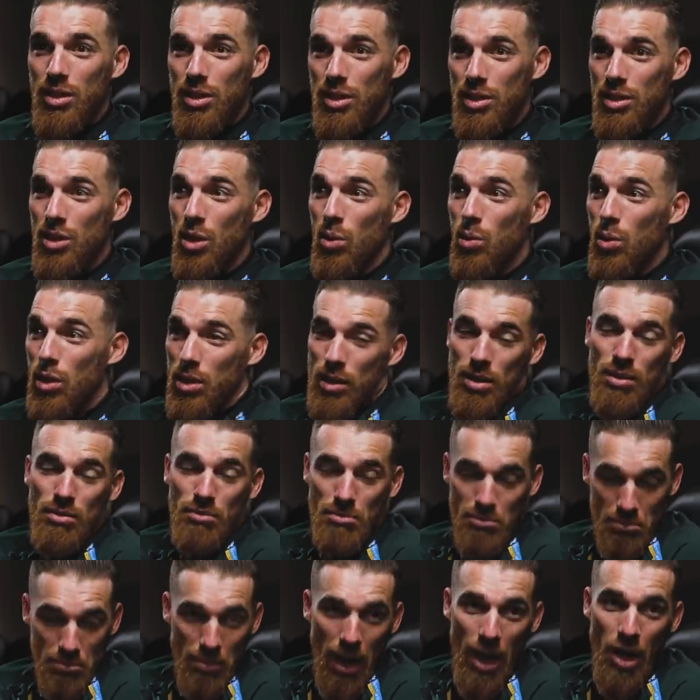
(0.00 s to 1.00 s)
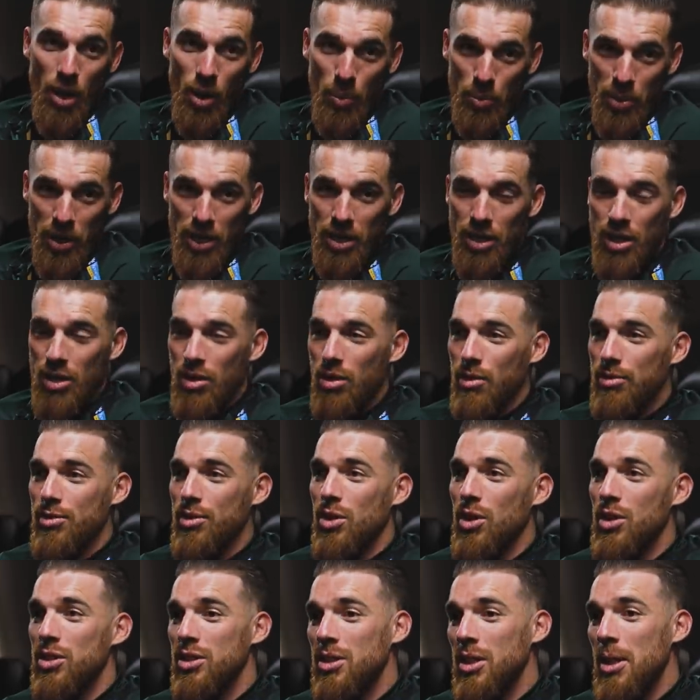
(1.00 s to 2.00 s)
in the world, my opinion, of
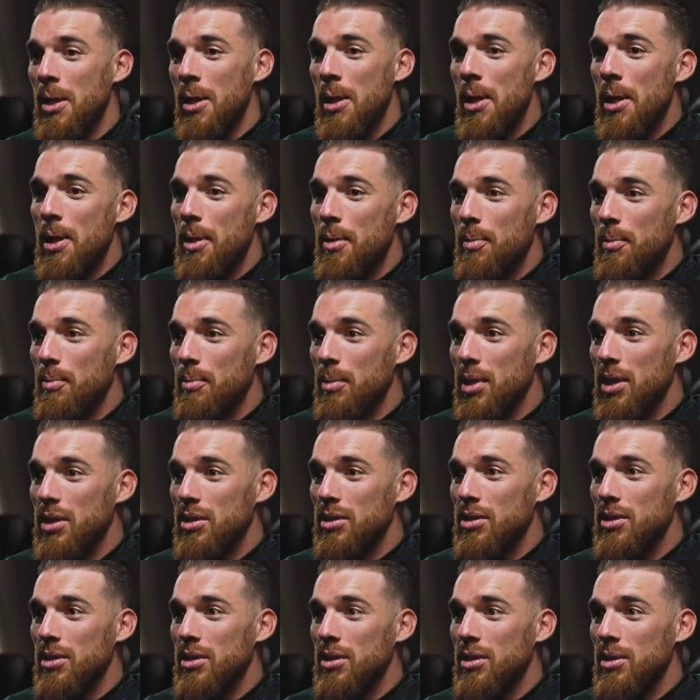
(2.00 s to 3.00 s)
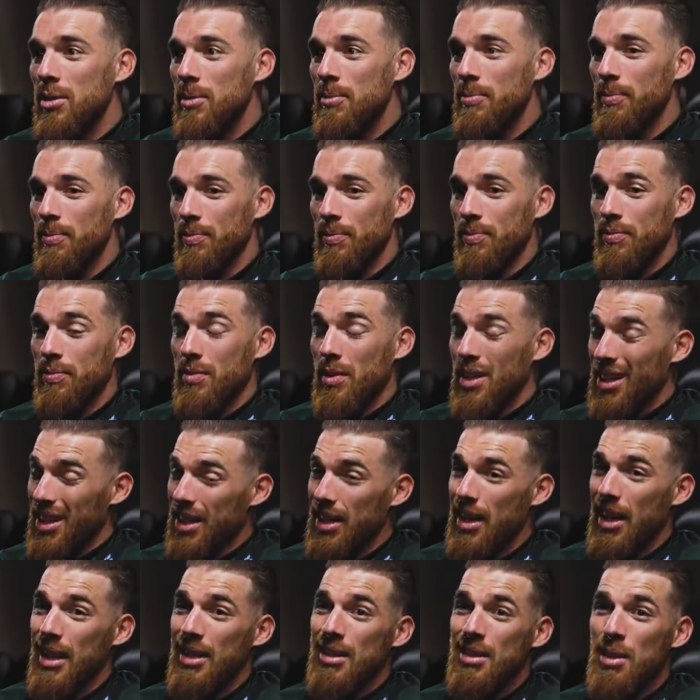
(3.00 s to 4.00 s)
course. But
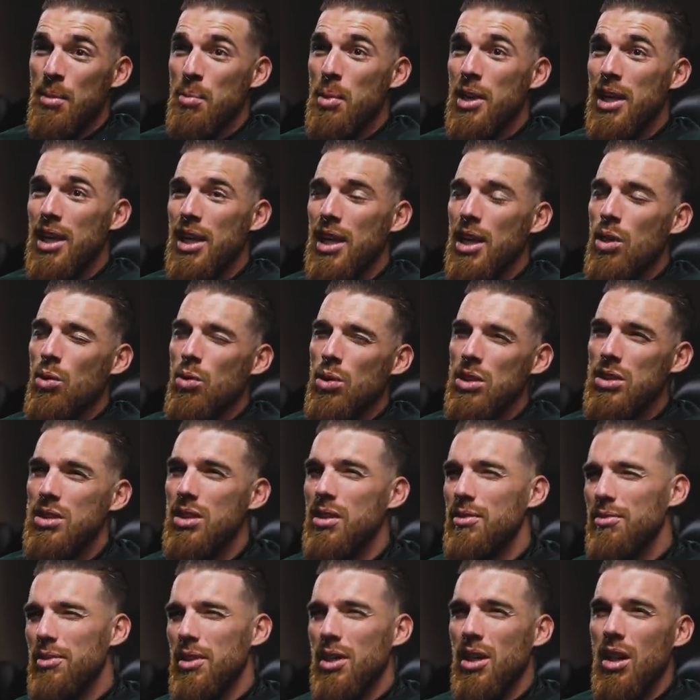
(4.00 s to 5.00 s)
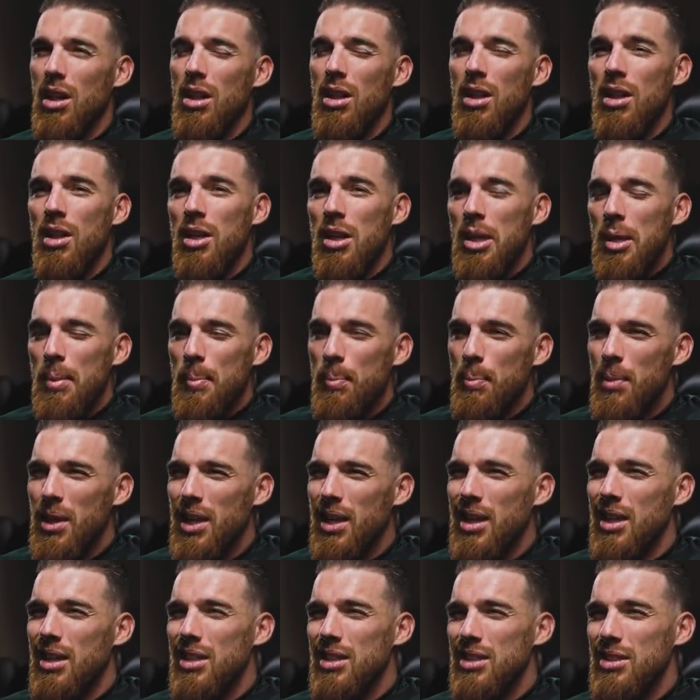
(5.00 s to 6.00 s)
yeah, in the beginning it was difficult
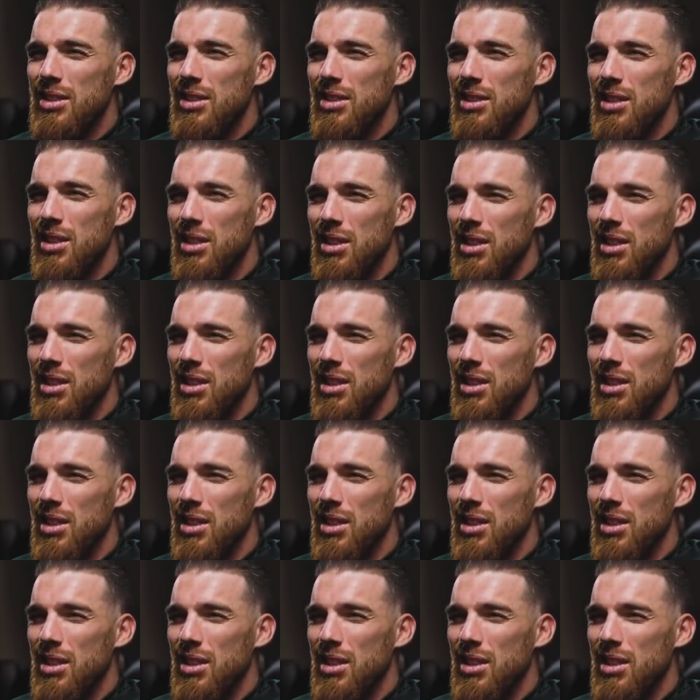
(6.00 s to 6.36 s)
because